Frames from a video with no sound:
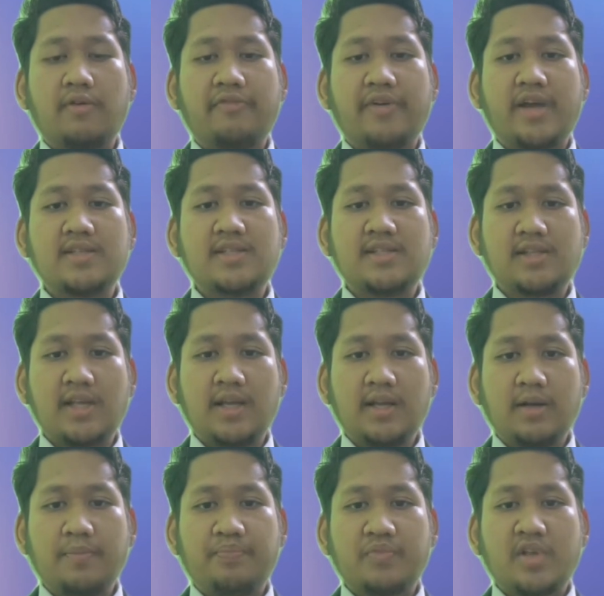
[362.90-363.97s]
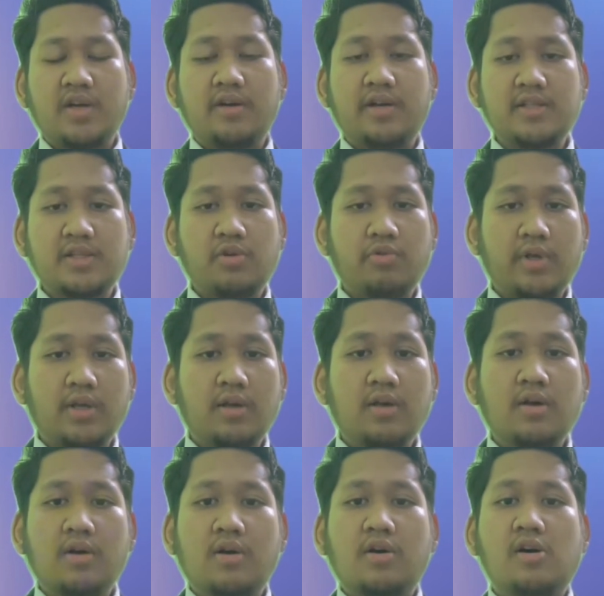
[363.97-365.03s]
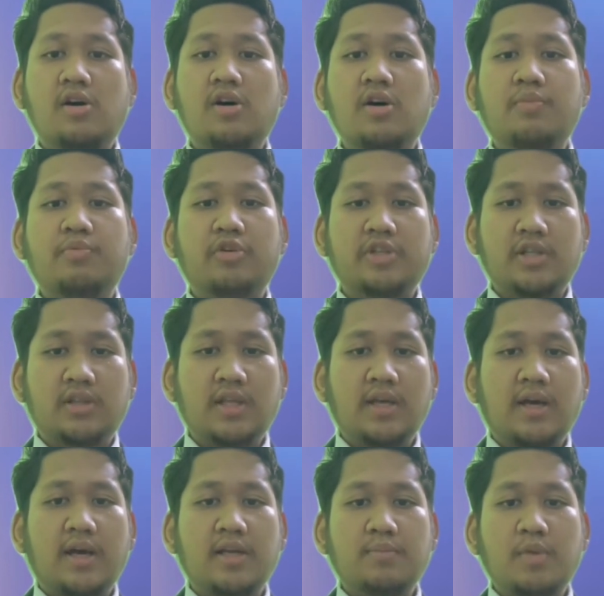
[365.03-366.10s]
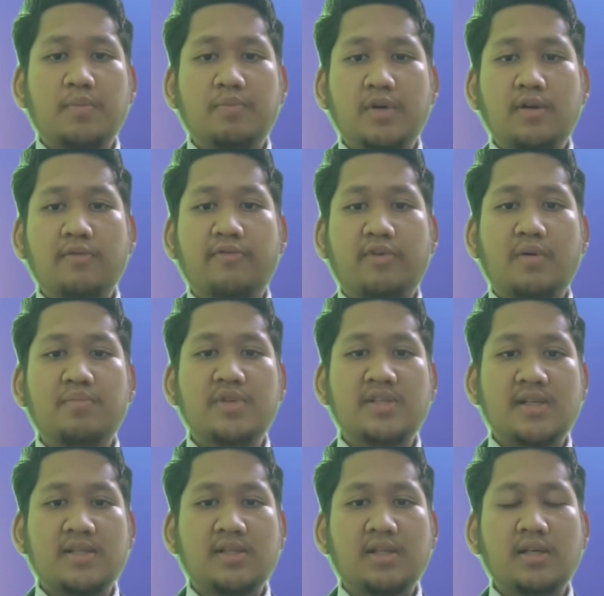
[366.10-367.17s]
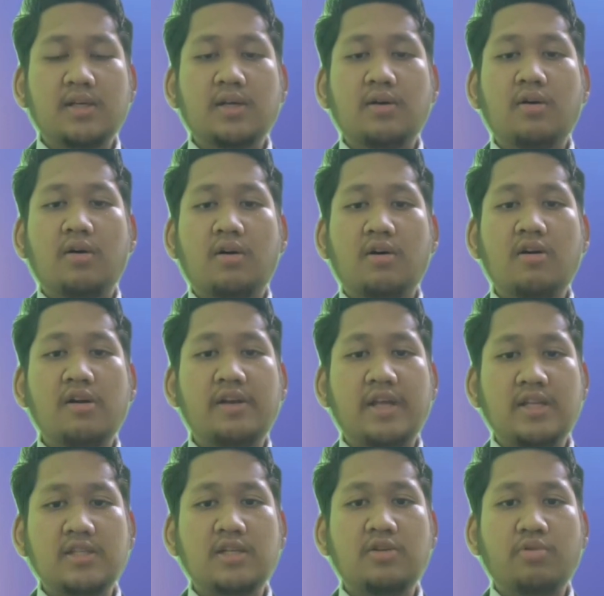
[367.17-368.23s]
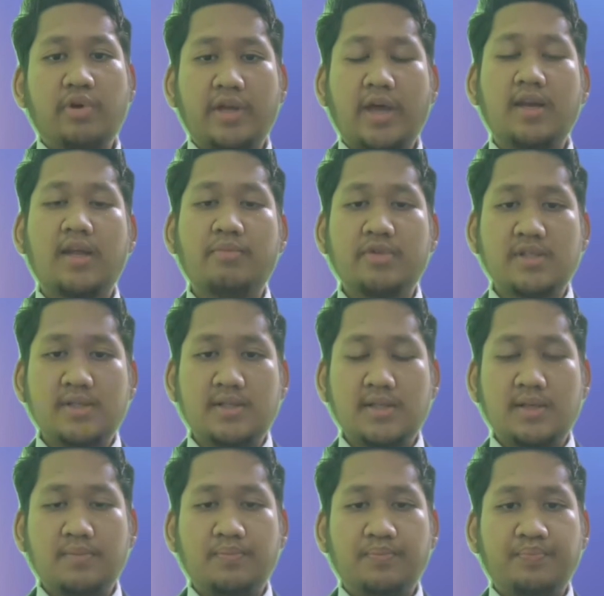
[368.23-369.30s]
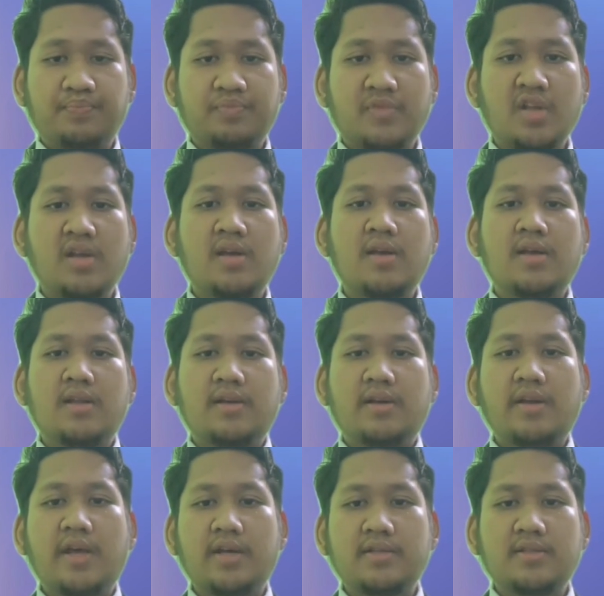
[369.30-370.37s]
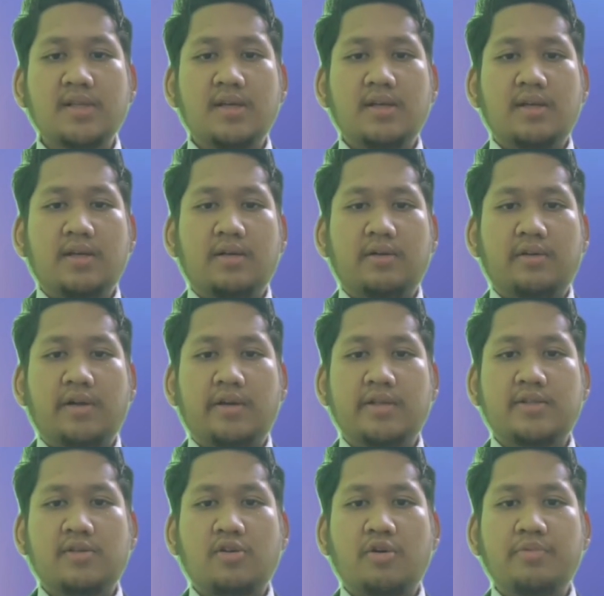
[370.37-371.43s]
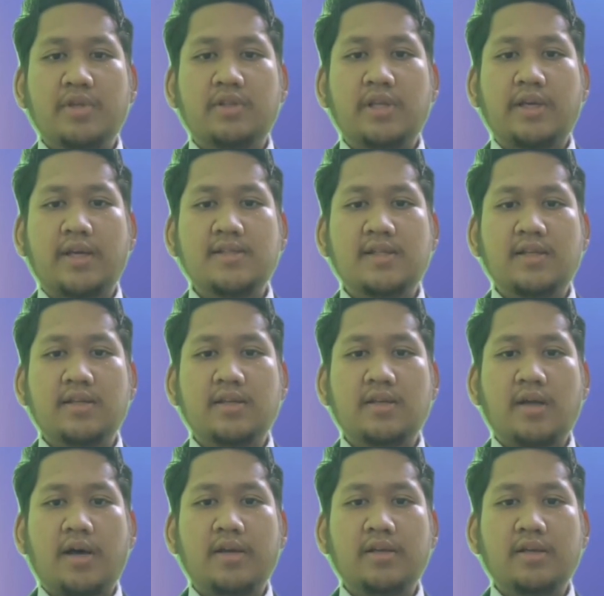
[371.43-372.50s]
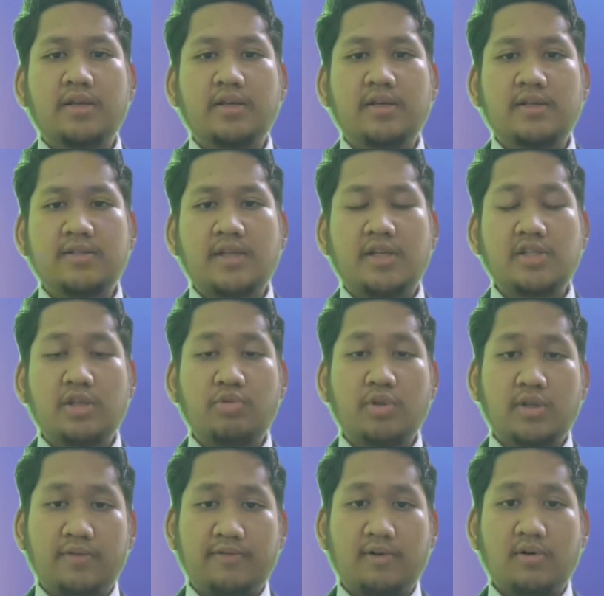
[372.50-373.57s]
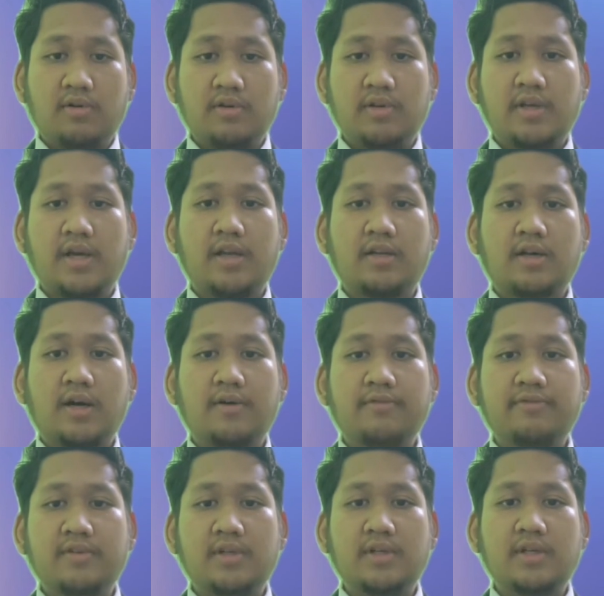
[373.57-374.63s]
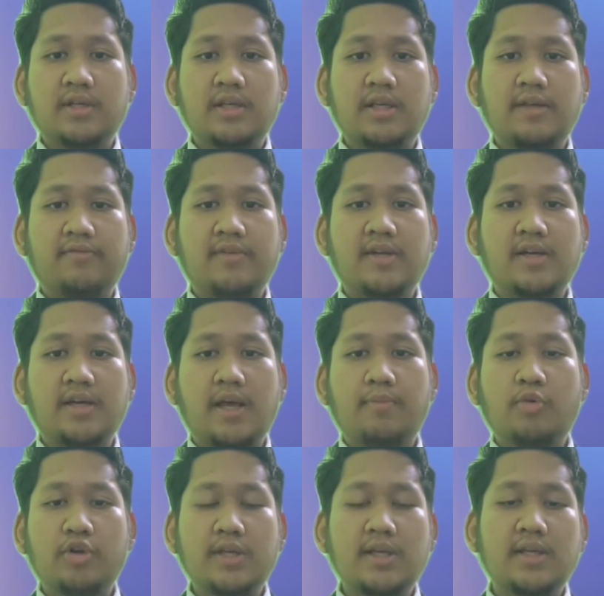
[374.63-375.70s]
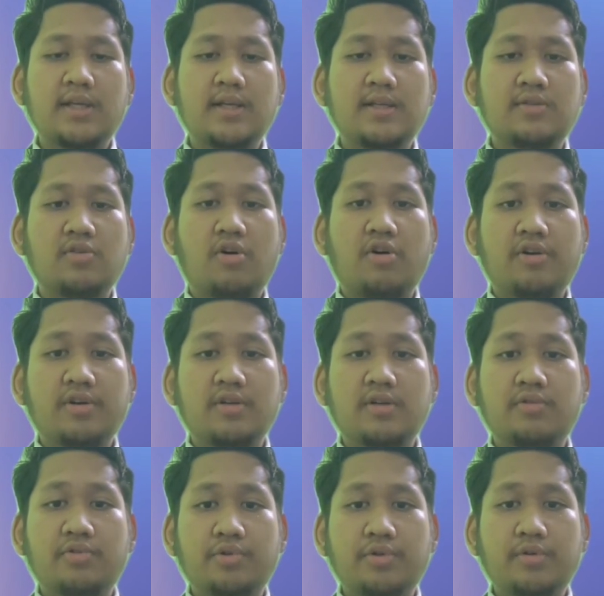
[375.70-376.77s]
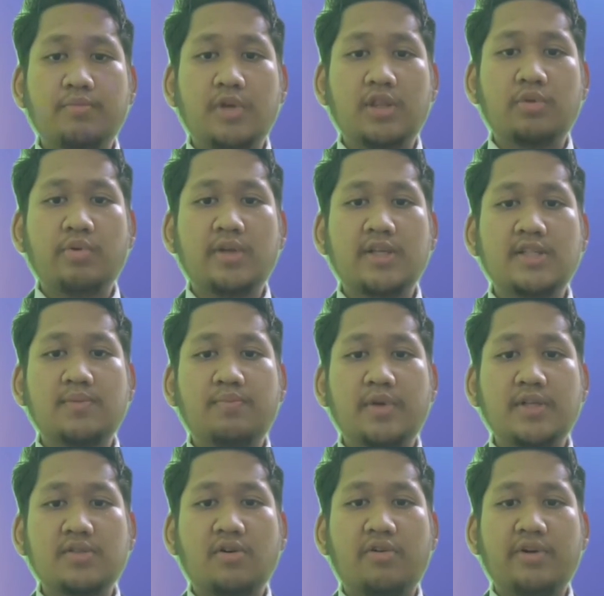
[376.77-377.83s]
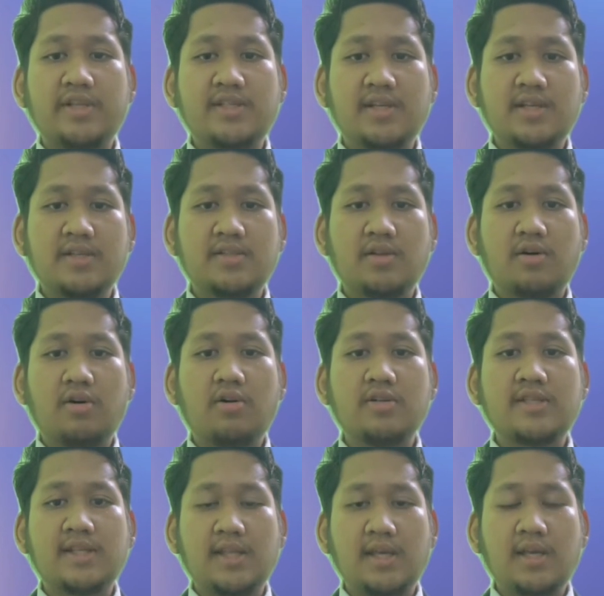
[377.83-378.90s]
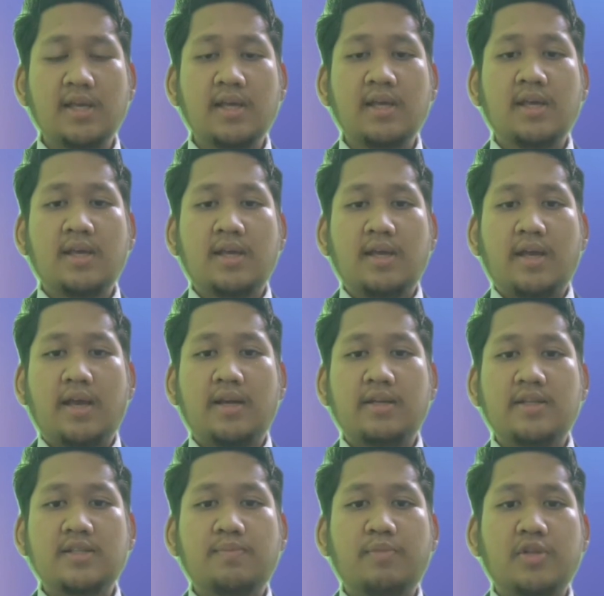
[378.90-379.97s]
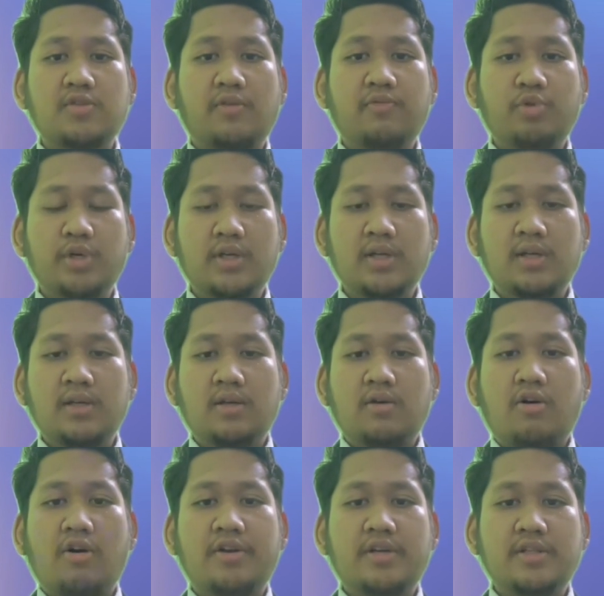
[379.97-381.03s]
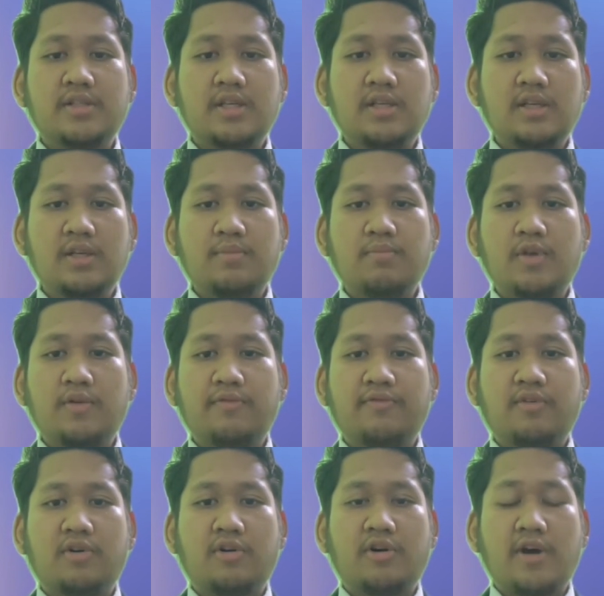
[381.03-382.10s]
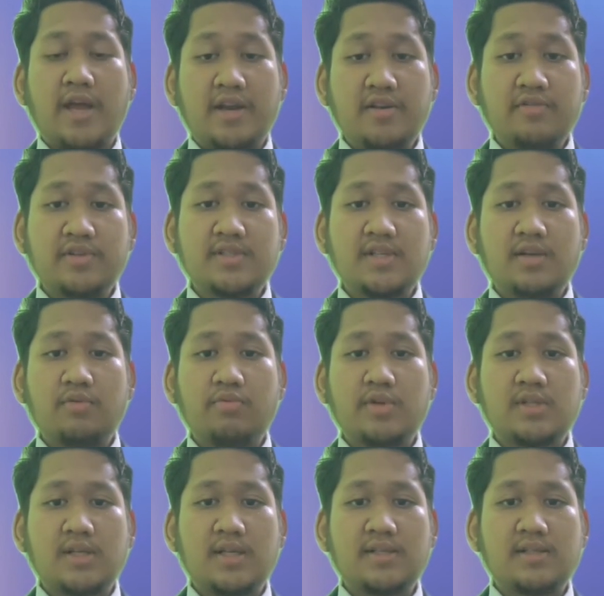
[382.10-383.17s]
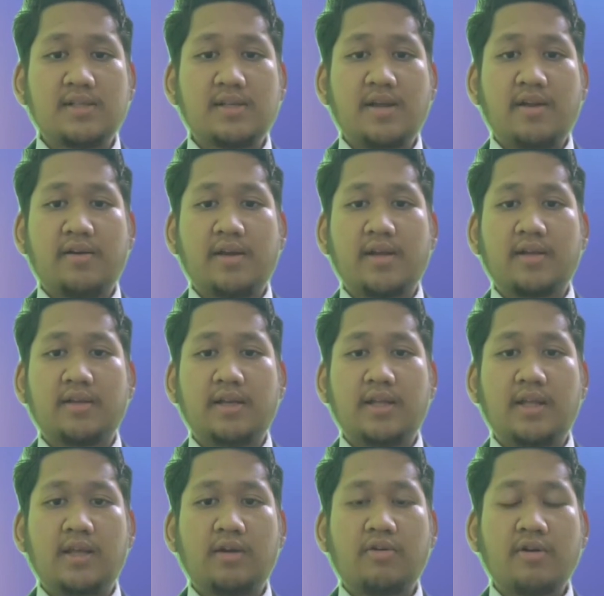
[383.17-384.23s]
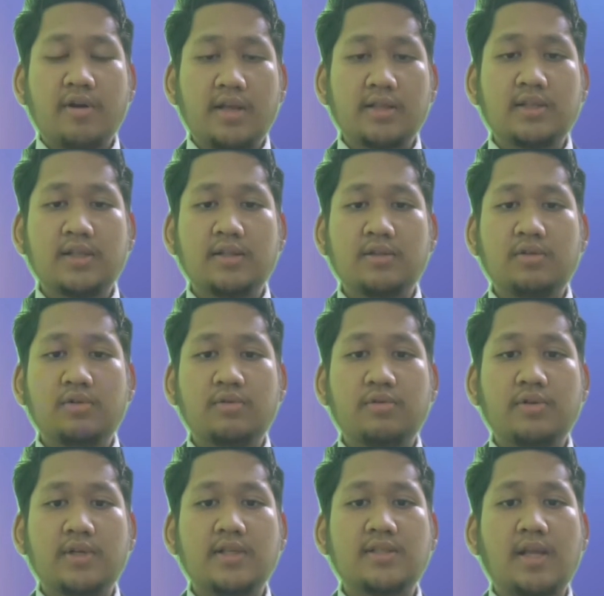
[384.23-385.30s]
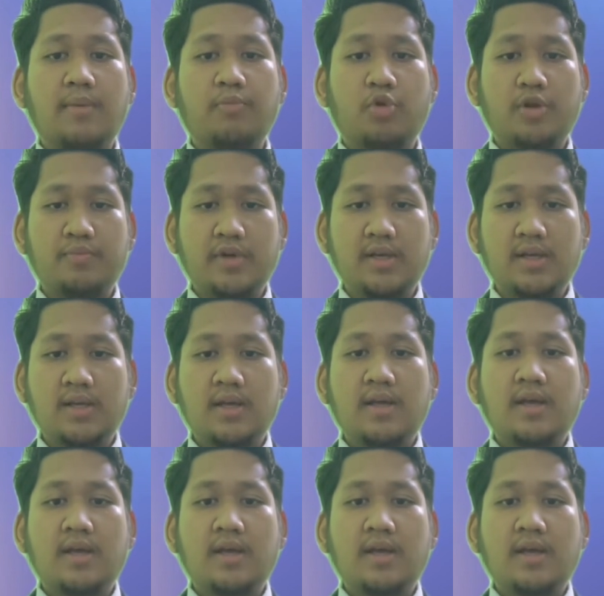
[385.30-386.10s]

of assisting, rescuing, or protecting other people from disaster or danger during an emergency. Next, there is commuting accident under the Section 34 that cover if the employee is on a route between his place of residence or stay and his place of work on a journey made for any reason which is directly connected to his employment,